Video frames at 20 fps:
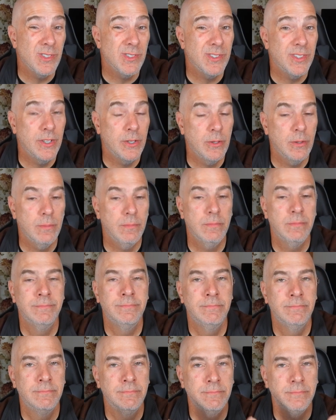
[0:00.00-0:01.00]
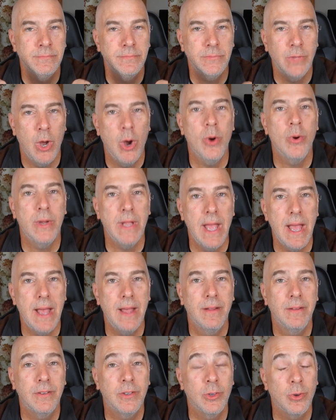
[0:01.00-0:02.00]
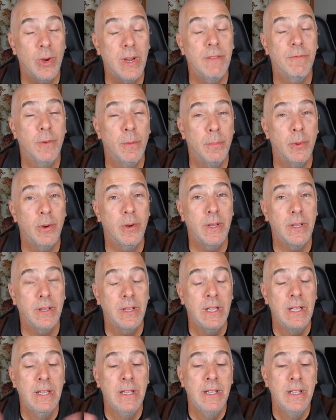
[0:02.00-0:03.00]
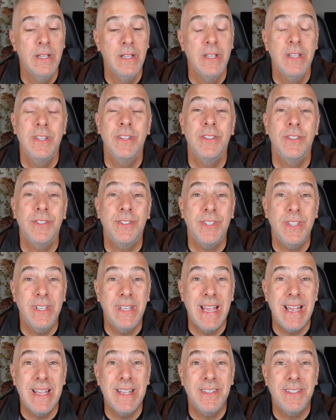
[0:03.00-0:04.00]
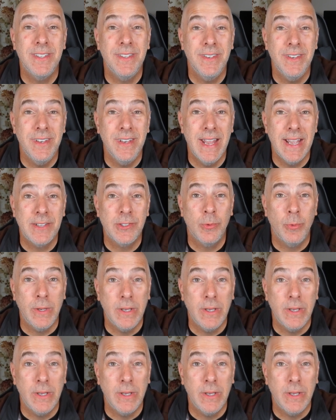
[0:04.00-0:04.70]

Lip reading: of zoom. Oh yeah, great for birding. See you guys next